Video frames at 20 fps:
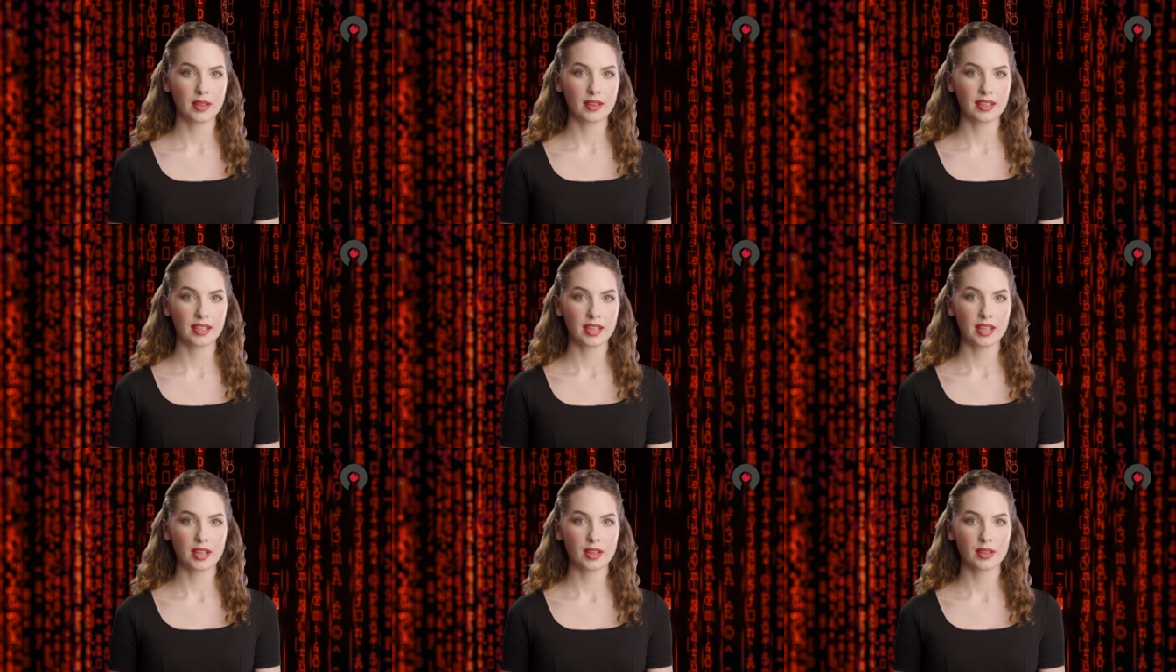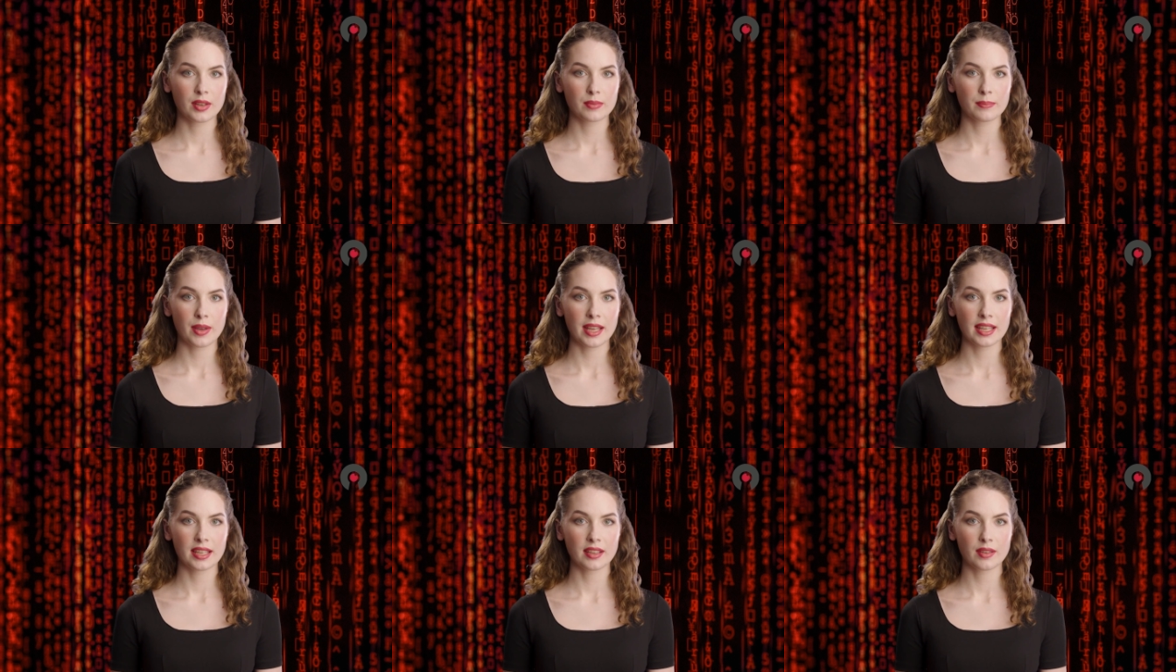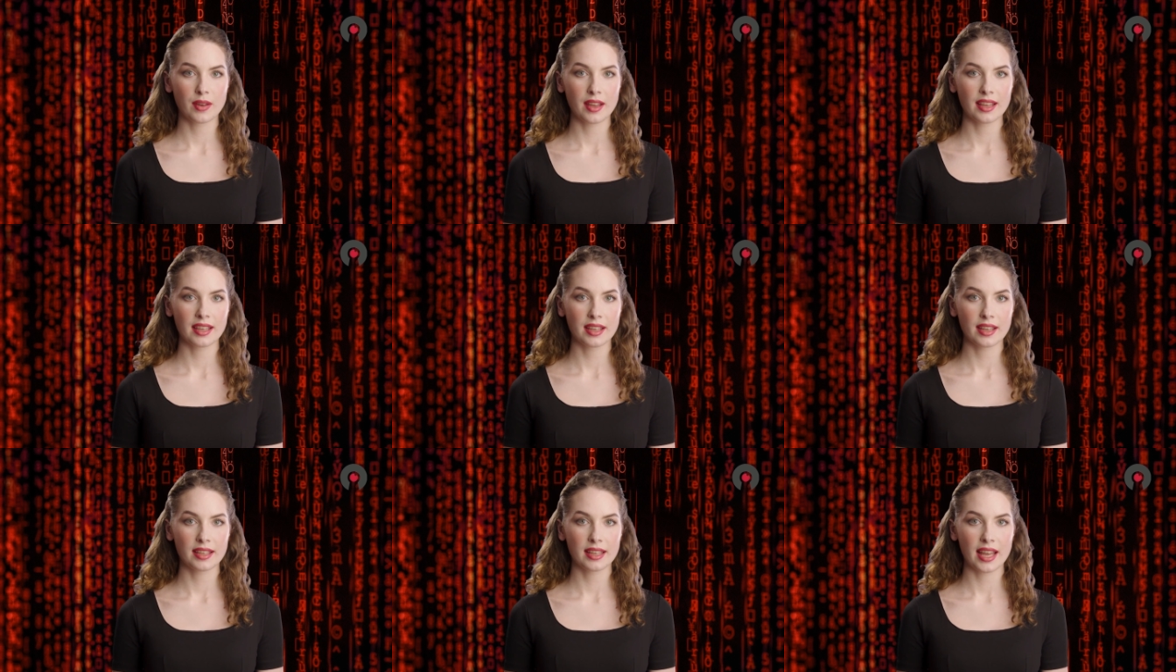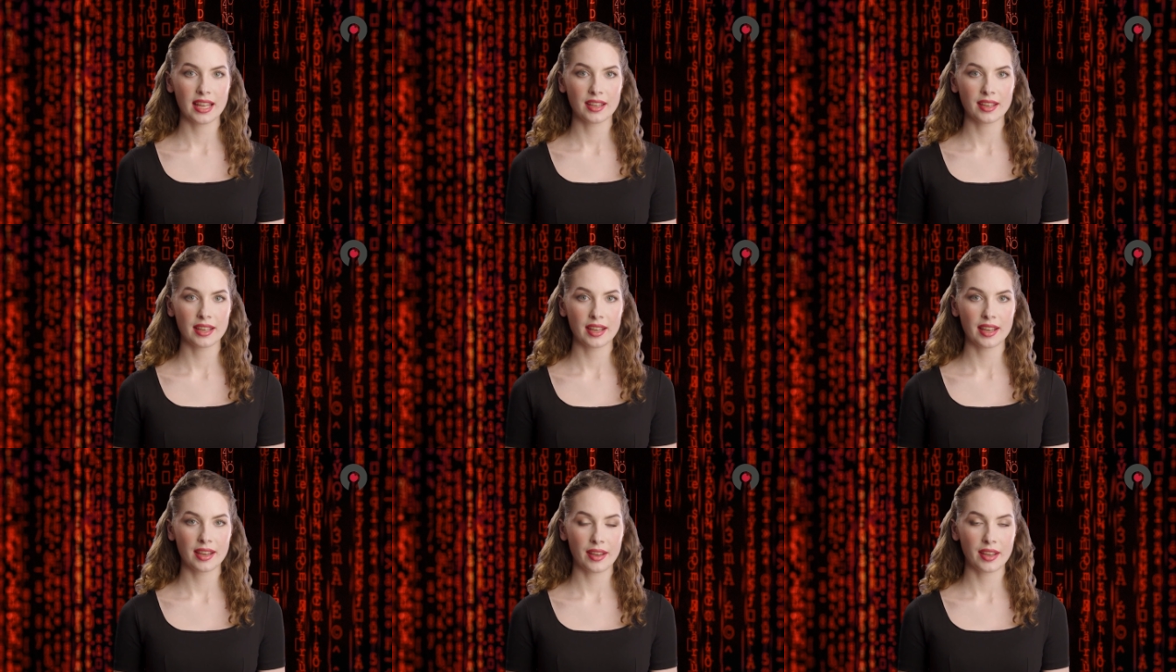Continuous penetration
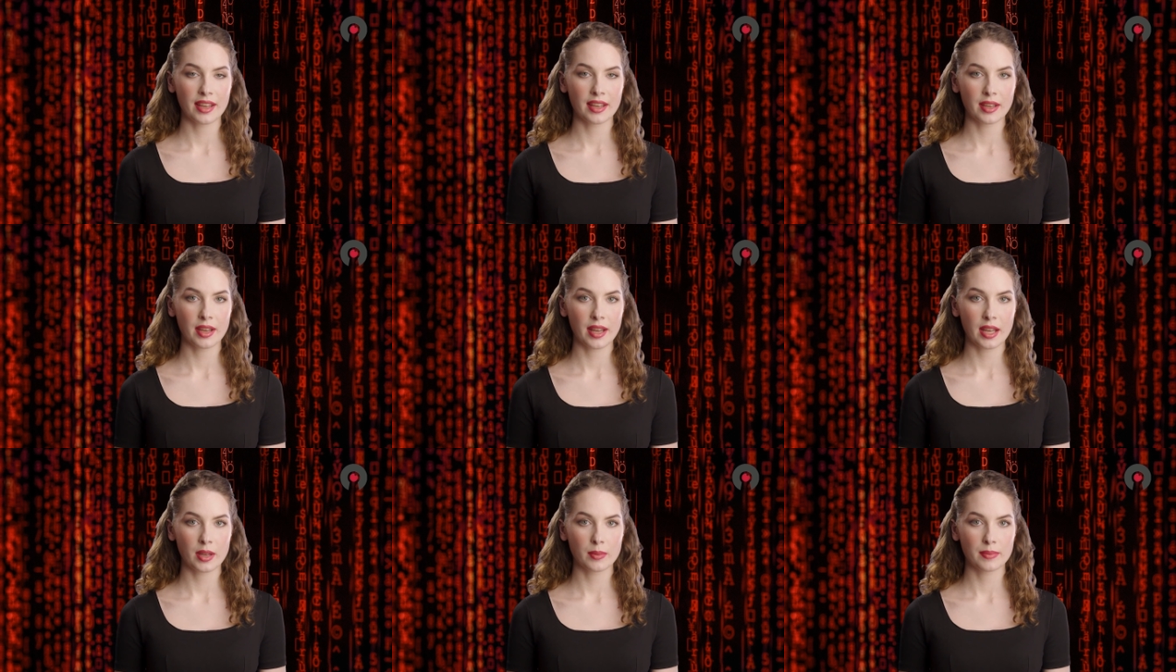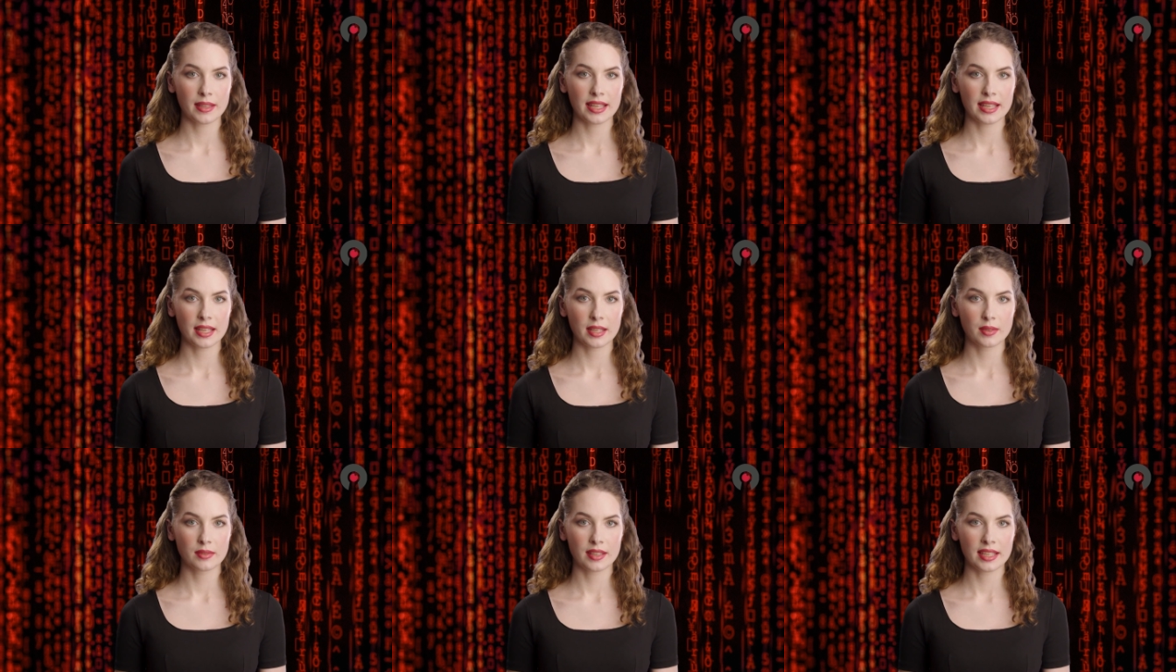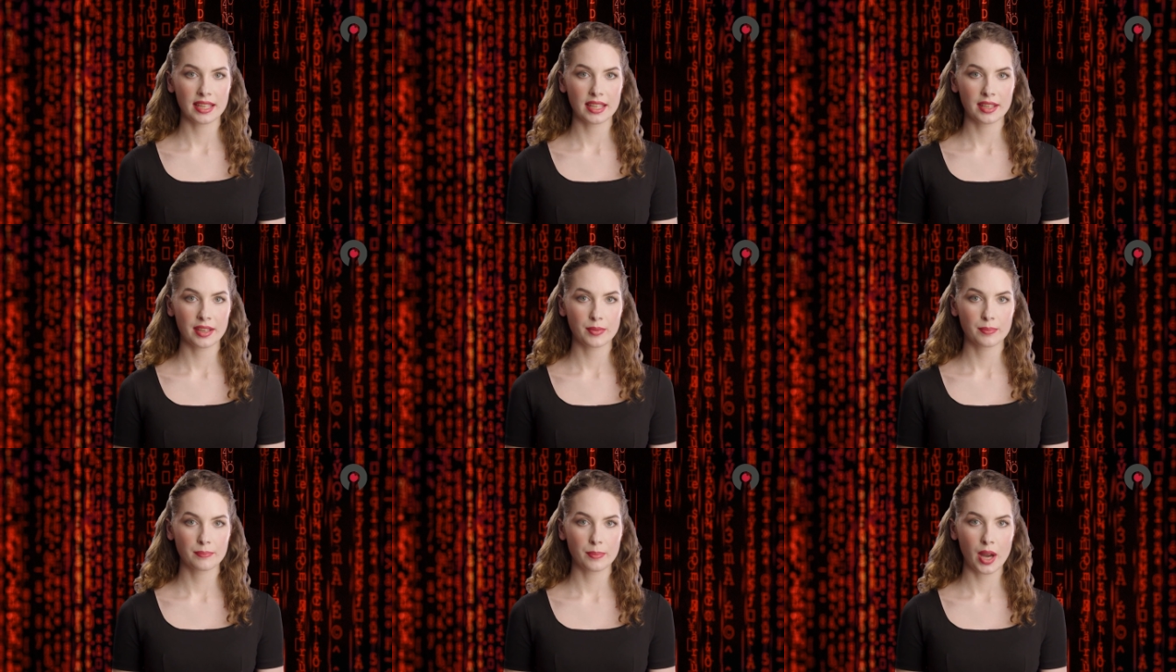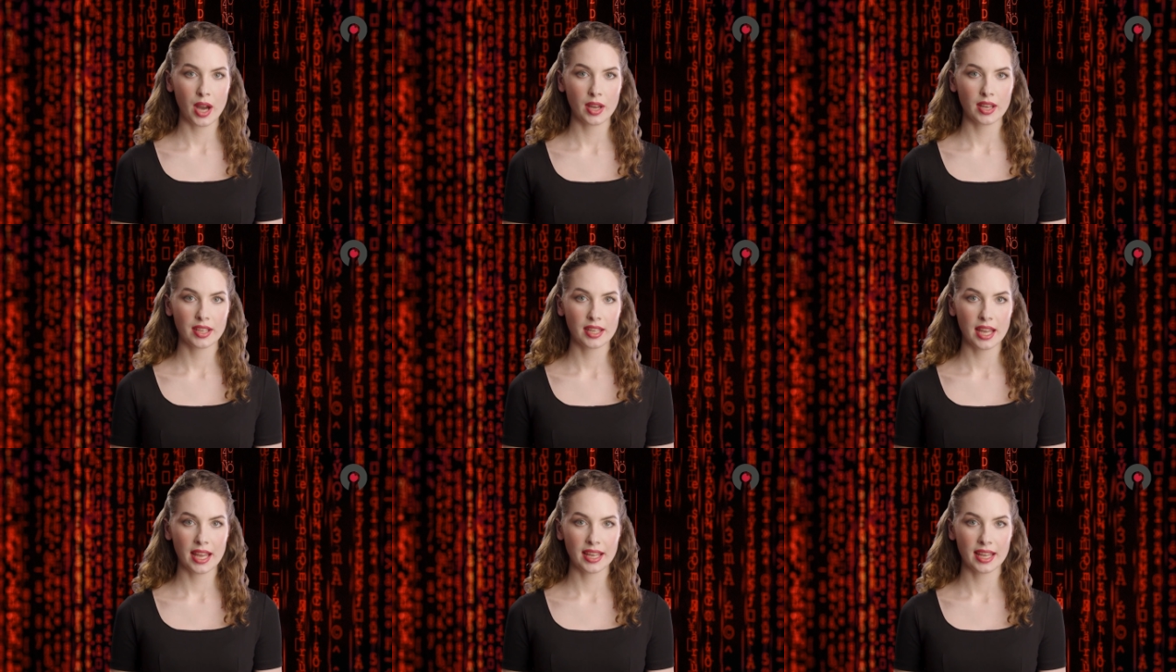testing is becoming increasingly
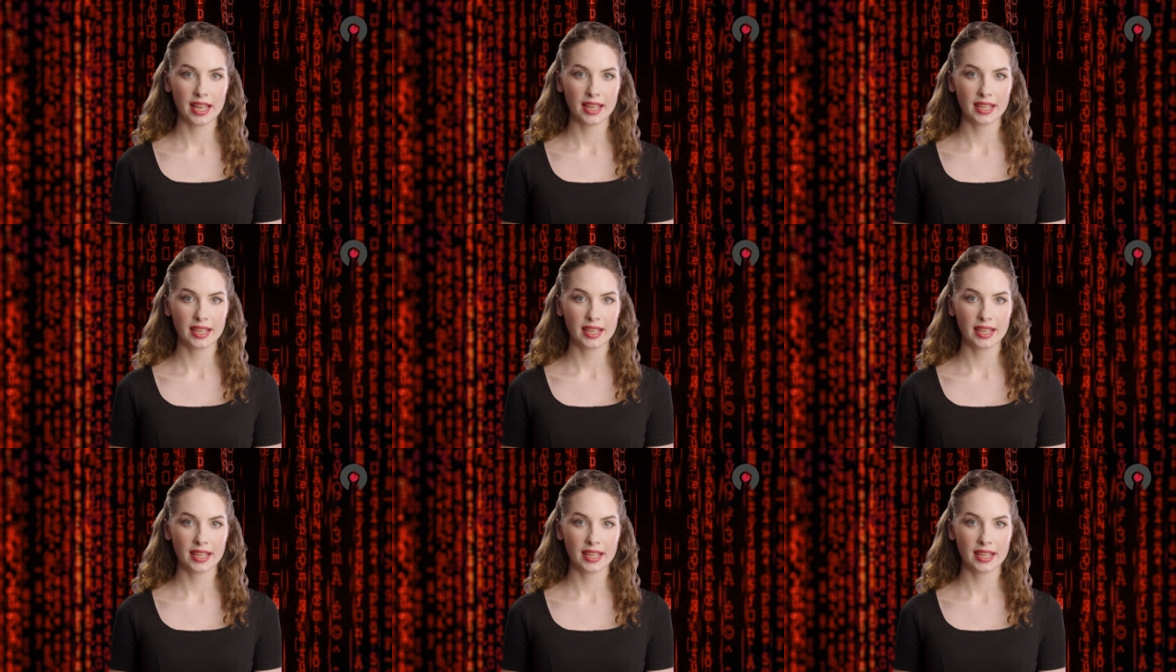popular